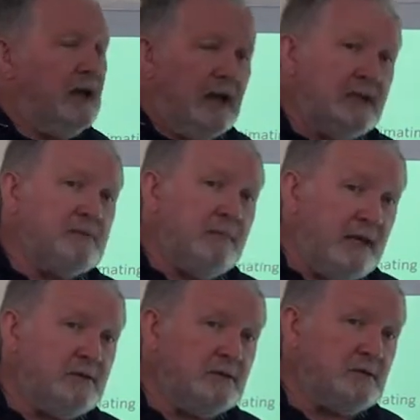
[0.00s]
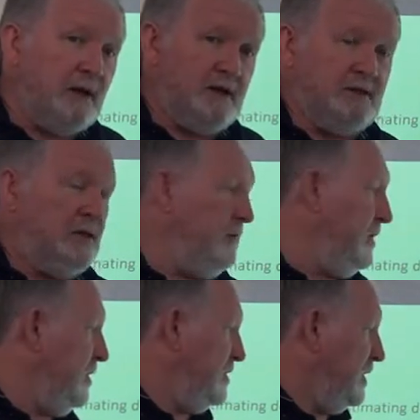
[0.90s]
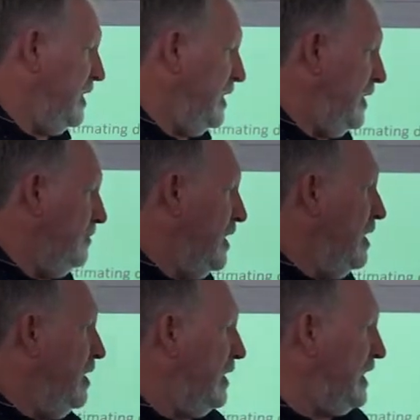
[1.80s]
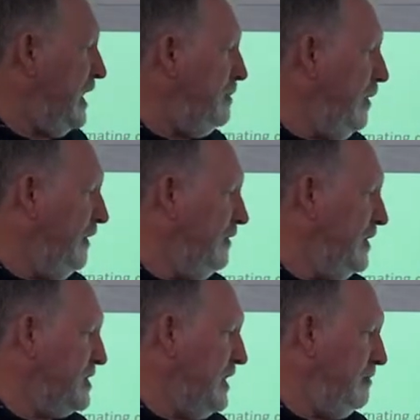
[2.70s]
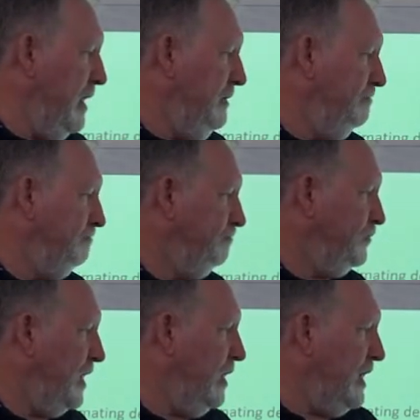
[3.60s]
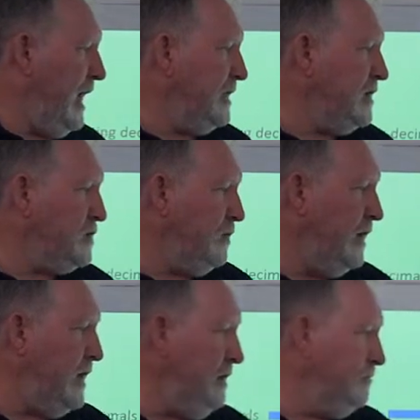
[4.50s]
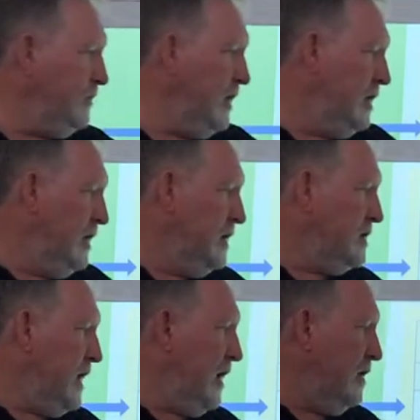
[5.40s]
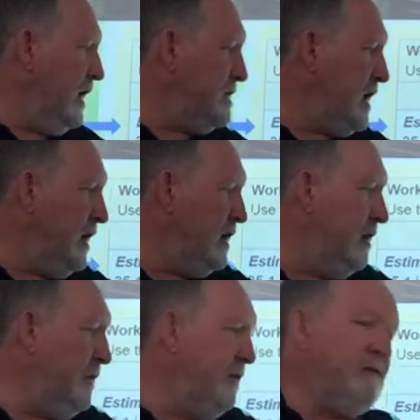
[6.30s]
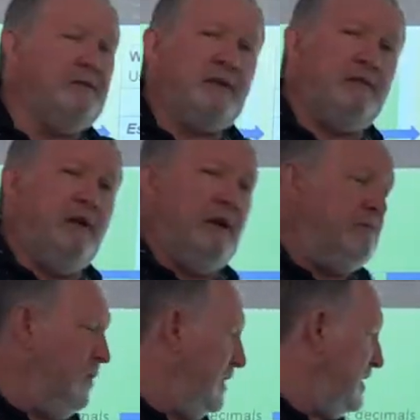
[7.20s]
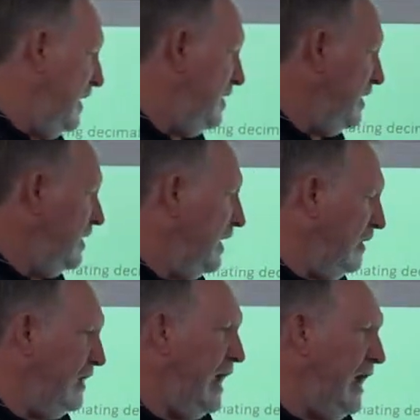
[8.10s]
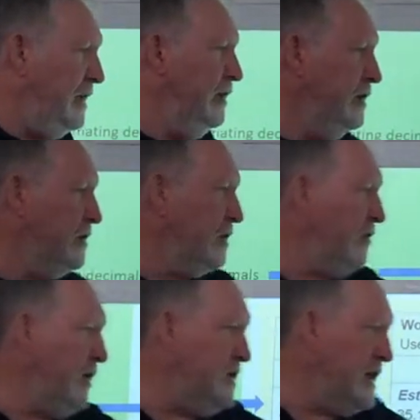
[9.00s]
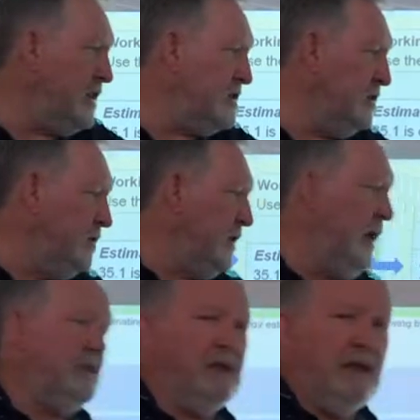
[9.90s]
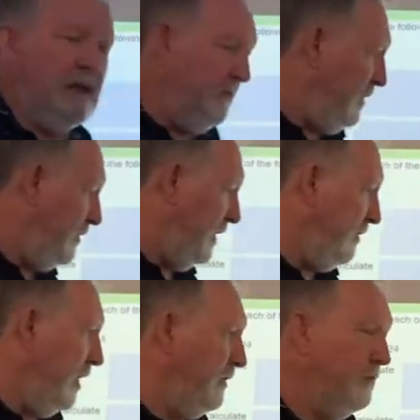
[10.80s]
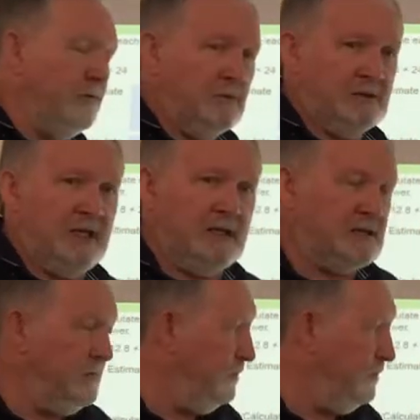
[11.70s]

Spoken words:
And it's mental strategy that we're using here. I keep my first number, I add the 20, so that's going to give me 55 and 1/10, and then I add the 3/10 on at the end, 55 and 4/10.